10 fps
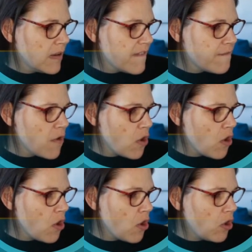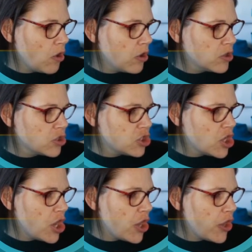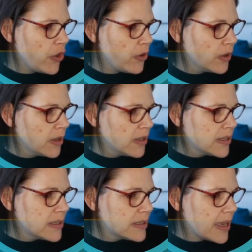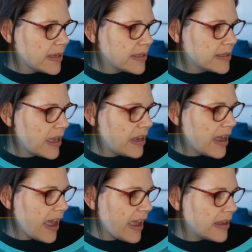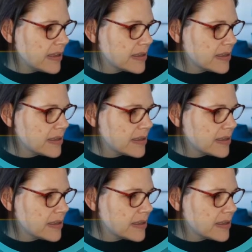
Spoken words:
4, 2, 6 and 8.